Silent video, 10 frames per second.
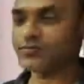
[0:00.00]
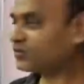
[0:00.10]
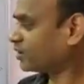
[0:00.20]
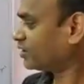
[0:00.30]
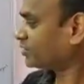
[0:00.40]

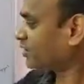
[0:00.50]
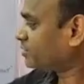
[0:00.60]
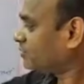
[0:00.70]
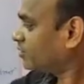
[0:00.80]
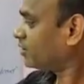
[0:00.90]
Okay, that
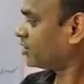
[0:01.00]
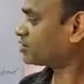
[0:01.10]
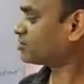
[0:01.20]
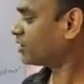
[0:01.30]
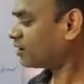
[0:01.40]
is the
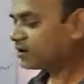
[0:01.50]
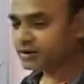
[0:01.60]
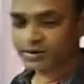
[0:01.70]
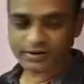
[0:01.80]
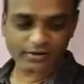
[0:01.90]
external
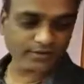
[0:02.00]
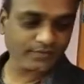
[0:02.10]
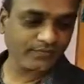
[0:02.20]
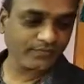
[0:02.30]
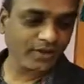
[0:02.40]

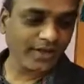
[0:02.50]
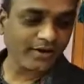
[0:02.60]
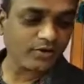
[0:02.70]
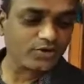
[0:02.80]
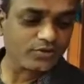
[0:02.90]
interrupt.
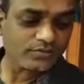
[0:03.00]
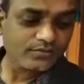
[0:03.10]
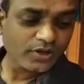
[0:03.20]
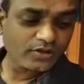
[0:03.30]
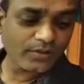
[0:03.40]
And also
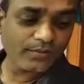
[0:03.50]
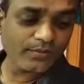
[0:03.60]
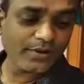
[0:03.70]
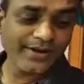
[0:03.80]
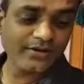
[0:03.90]

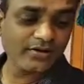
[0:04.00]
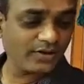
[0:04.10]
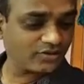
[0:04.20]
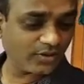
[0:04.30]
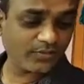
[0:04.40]
some
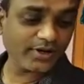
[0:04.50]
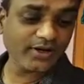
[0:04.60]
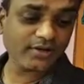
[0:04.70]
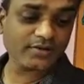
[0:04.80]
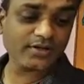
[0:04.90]
software
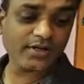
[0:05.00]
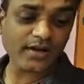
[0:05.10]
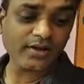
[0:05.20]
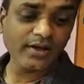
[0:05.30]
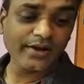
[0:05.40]
interrupt are
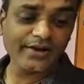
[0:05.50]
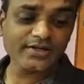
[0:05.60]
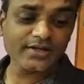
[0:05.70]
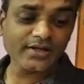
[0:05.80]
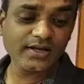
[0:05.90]
there. It
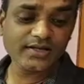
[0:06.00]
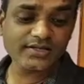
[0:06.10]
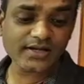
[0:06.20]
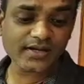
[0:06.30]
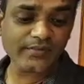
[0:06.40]
is
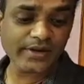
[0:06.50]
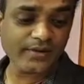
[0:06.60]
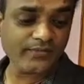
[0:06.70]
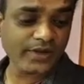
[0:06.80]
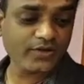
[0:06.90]
initiated
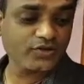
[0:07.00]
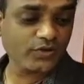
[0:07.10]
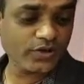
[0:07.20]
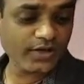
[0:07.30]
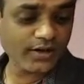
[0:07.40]
by
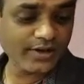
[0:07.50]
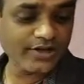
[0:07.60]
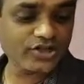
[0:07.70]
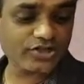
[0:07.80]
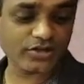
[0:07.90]
executing an
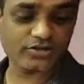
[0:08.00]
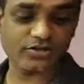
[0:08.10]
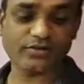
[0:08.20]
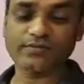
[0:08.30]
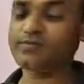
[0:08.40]

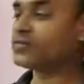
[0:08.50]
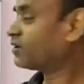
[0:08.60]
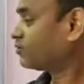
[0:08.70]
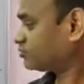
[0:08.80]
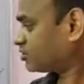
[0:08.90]
instruction.
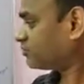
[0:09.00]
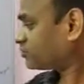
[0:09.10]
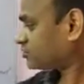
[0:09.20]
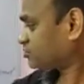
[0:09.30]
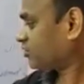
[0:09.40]

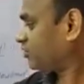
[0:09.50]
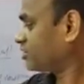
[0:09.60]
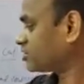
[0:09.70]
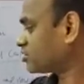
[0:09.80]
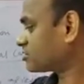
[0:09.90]
Some
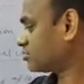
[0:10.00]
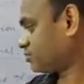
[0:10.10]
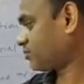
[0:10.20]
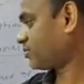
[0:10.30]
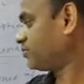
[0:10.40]
instructions,
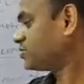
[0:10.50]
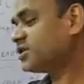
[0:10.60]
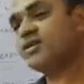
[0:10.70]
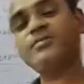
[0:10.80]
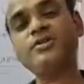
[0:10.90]
software is set of